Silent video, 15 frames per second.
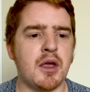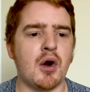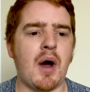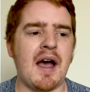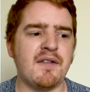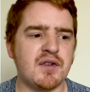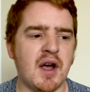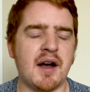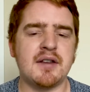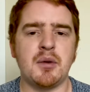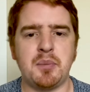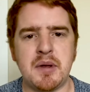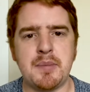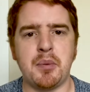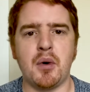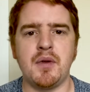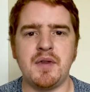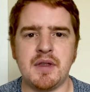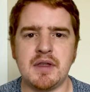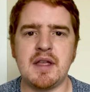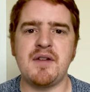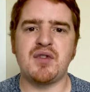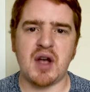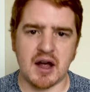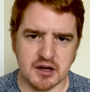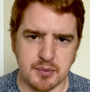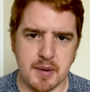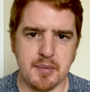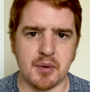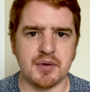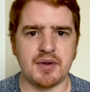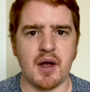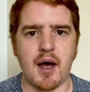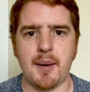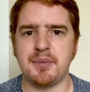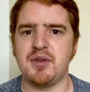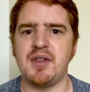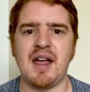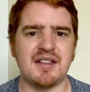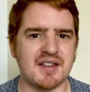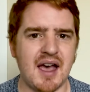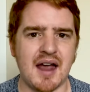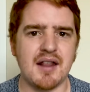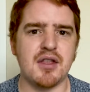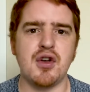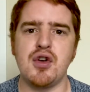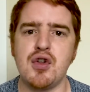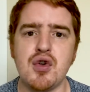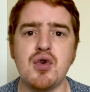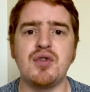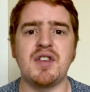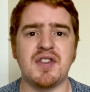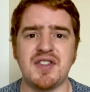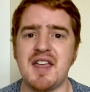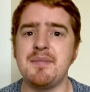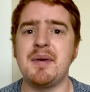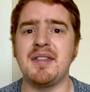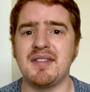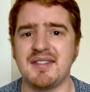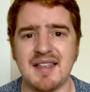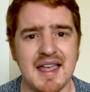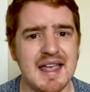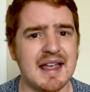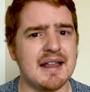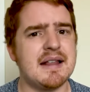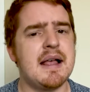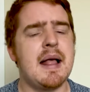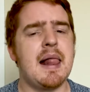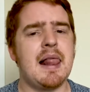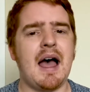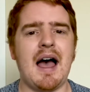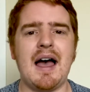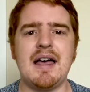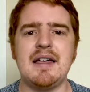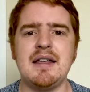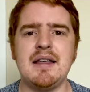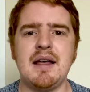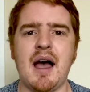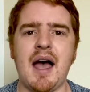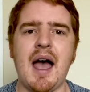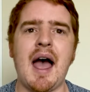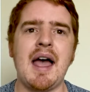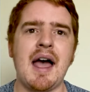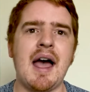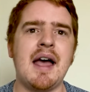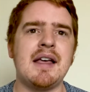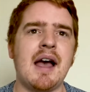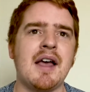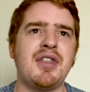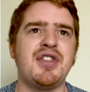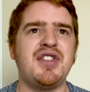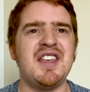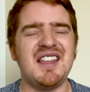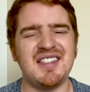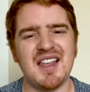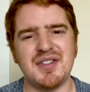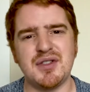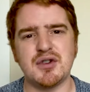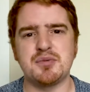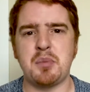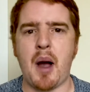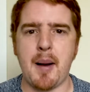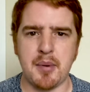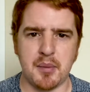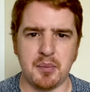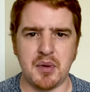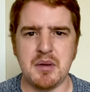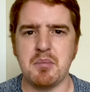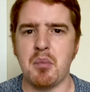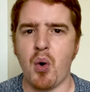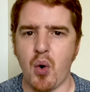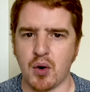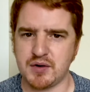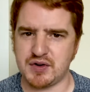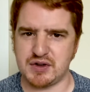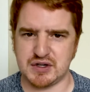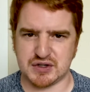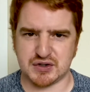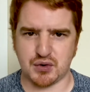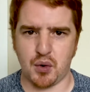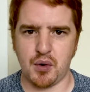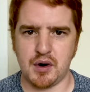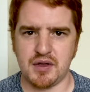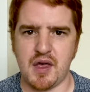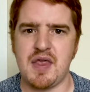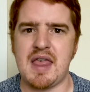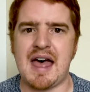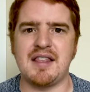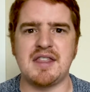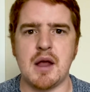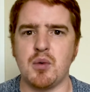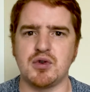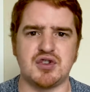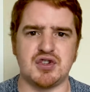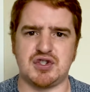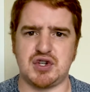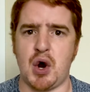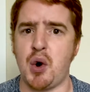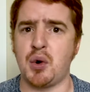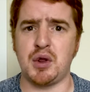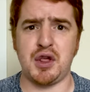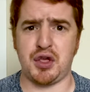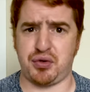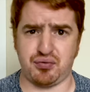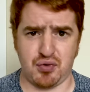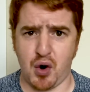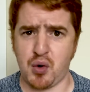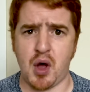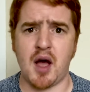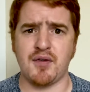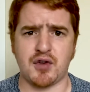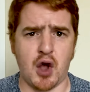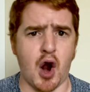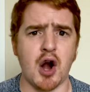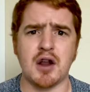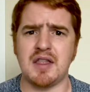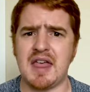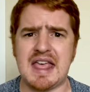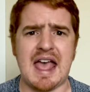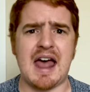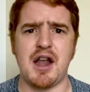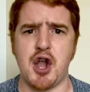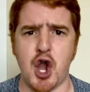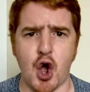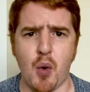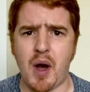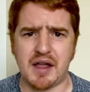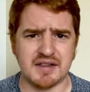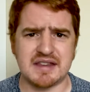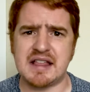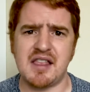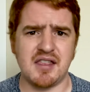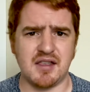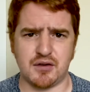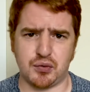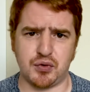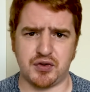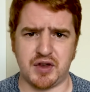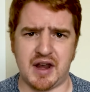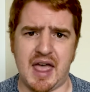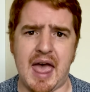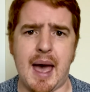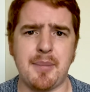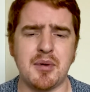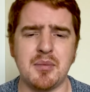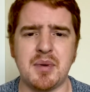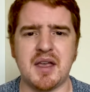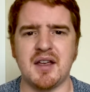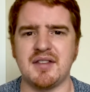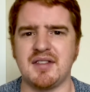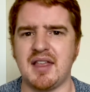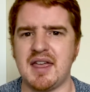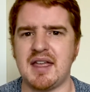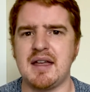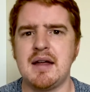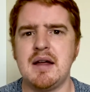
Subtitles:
I've talked to people and they've talked to people at Topps, and that's kind of the news that they've been saying. And I think that there's probably more to the story than that they were just totally thrown off guard and they had no idea that this was going to happen, because like,